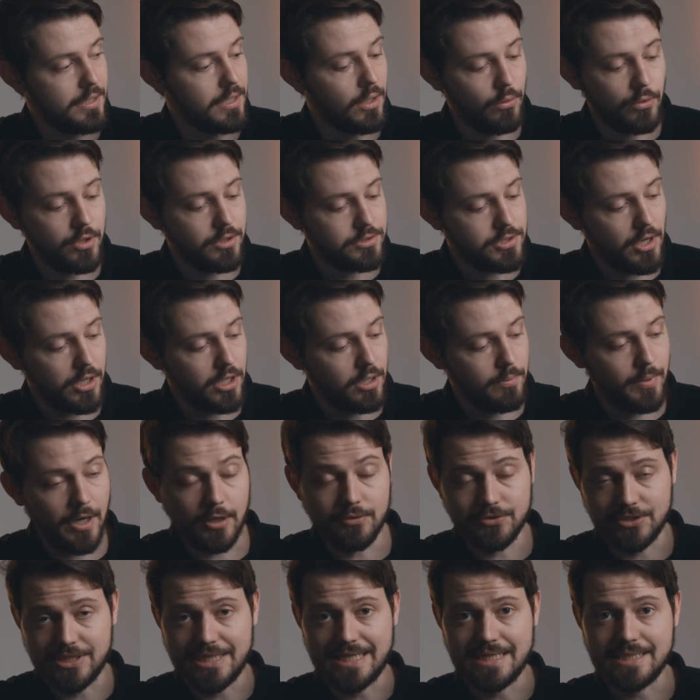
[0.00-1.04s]
Now, when you're talking
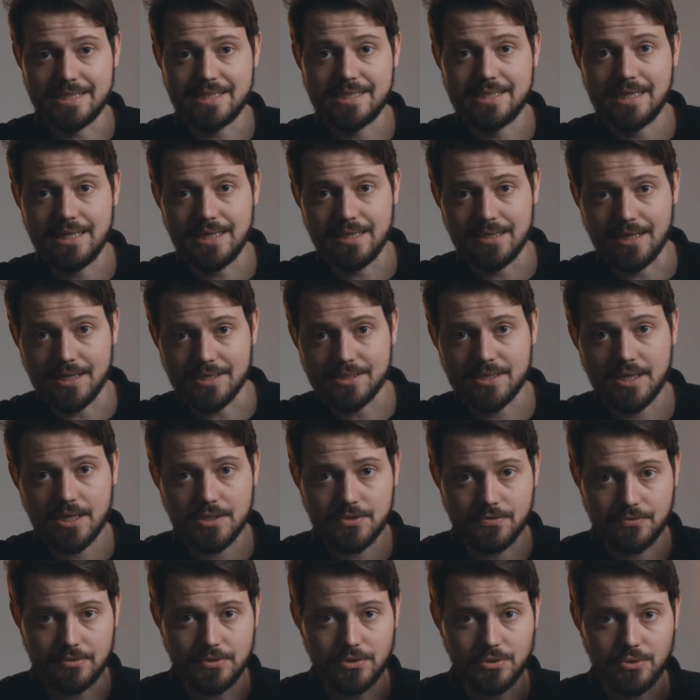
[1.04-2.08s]
about DC, that
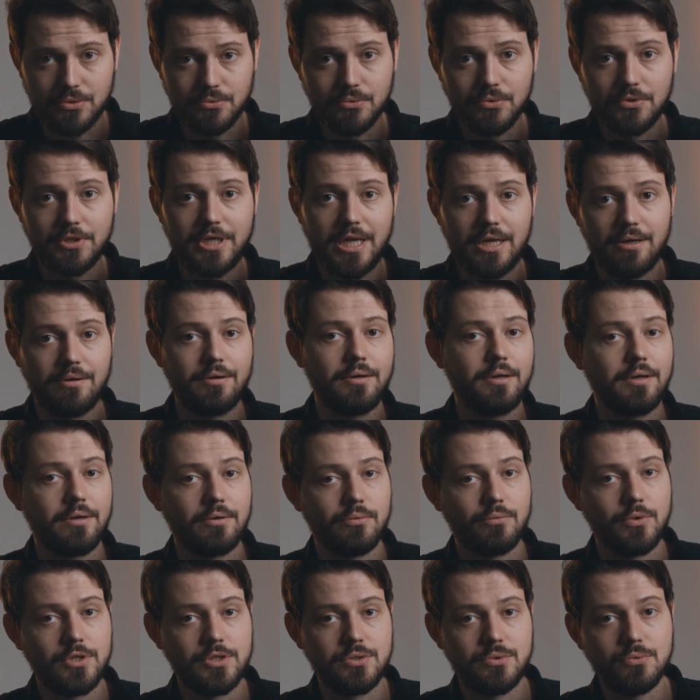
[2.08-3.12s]
stands for dual carrier.
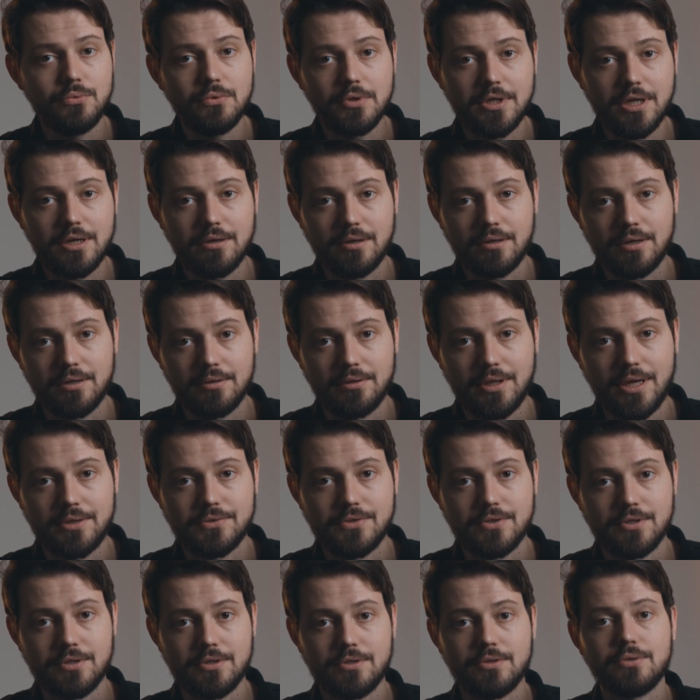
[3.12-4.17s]
And what dual carrier
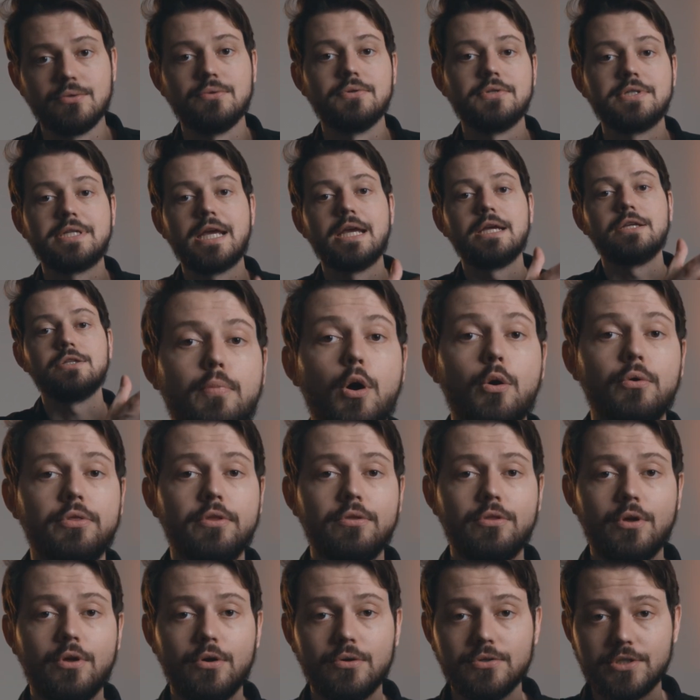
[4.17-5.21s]
allows you to do is take
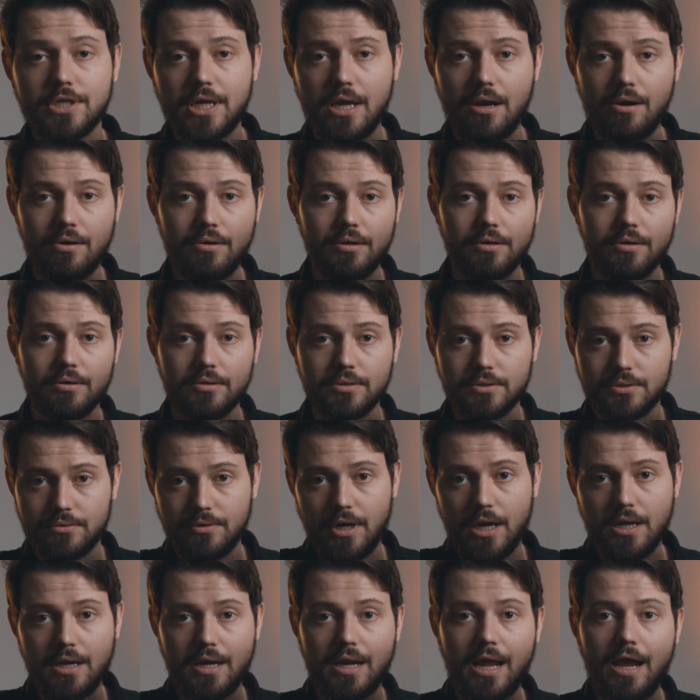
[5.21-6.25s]
both of those carriers,
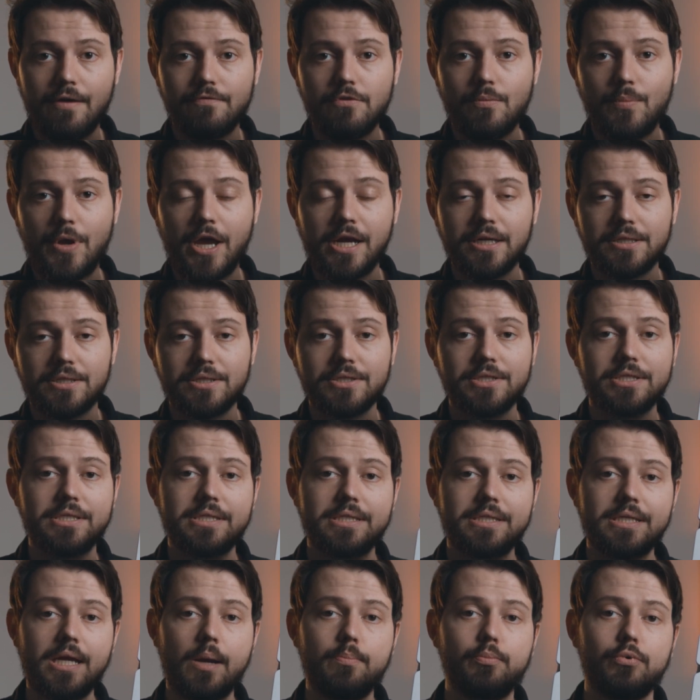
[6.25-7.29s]
right, and have them act as
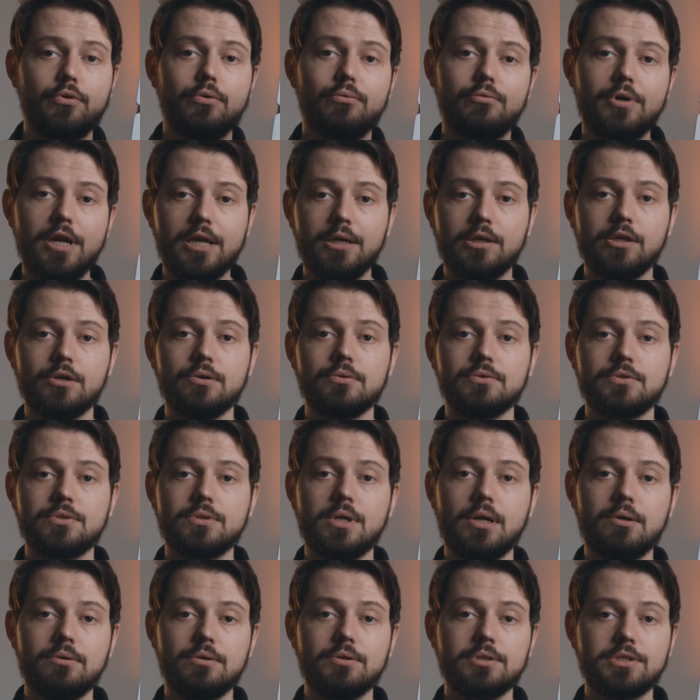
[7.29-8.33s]
separate radios.
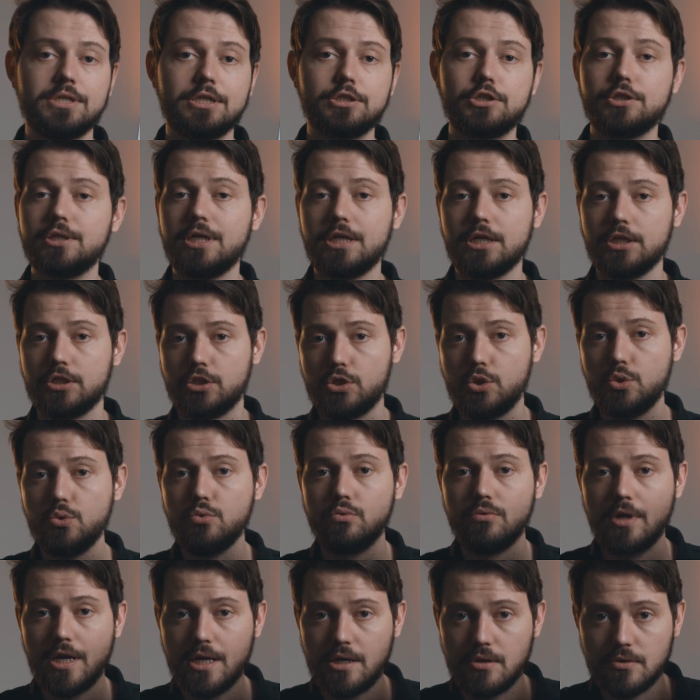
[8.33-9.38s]
Now you're essentially getting two
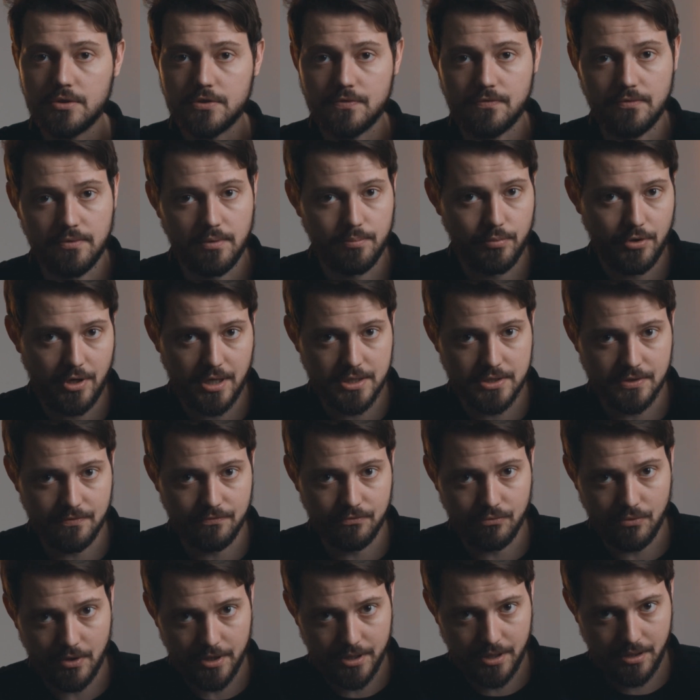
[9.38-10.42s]
radios for the price
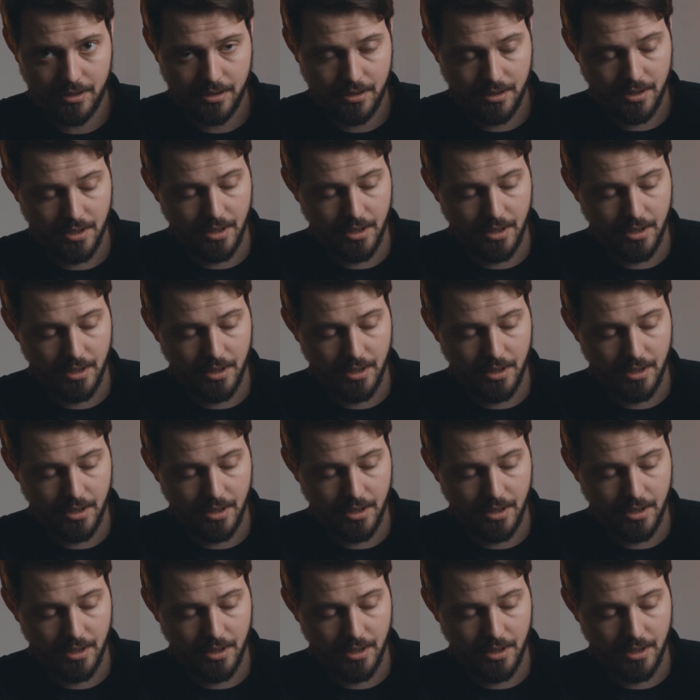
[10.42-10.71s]
of one.